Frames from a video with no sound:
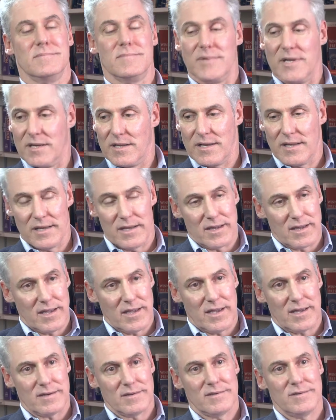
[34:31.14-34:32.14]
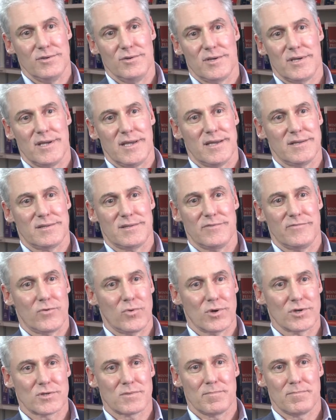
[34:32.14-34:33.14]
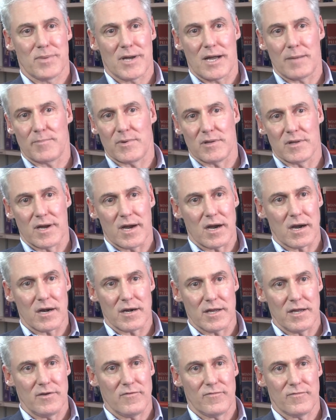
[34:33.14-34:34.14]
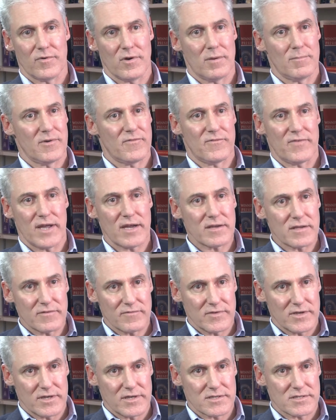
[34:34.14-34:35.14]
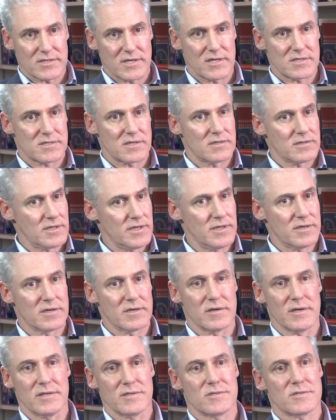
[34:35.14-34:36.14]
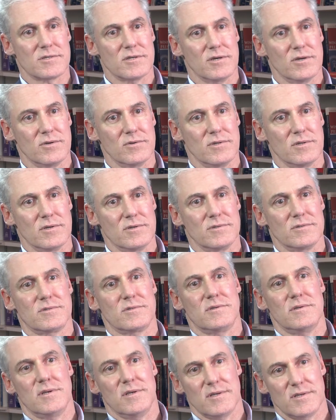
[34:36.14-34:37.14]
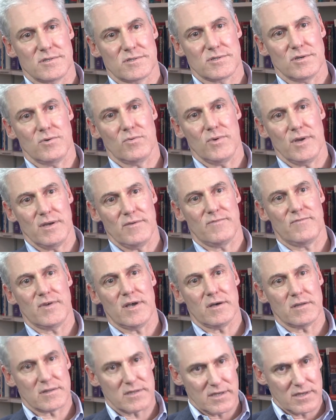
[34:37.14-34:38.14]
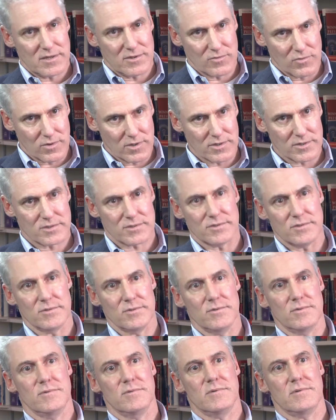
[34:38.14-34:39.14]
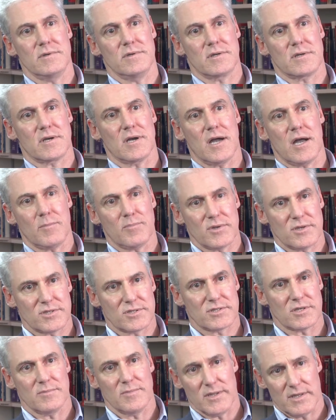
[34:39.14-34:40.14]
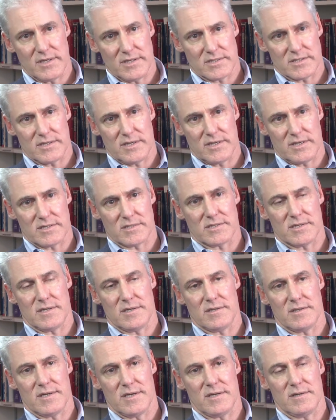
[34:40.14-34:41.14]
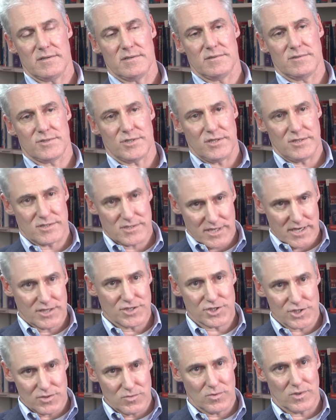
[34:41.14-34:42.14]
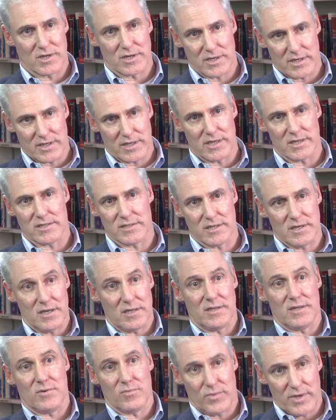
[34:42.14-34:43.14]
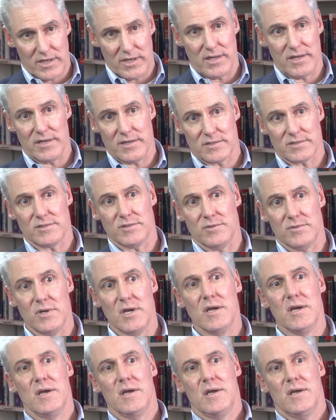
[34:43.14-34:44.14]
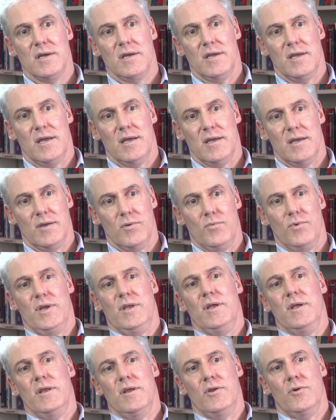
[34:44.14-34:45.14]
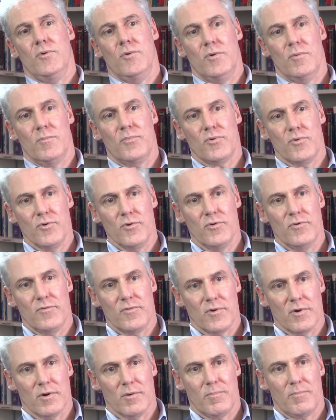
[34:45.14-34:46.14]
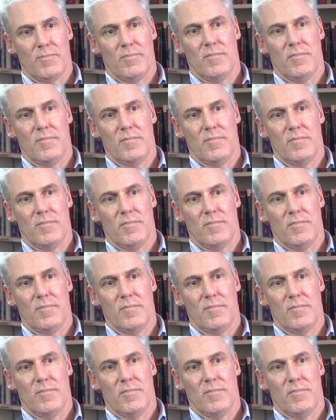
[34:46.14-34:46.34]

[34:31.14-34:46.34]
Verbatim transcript: And again, you can't divorce popularity from effectiveness as a leader, and so we felt that in order to accomplish some of these things that she said she wanted to get done, that we needed to improve her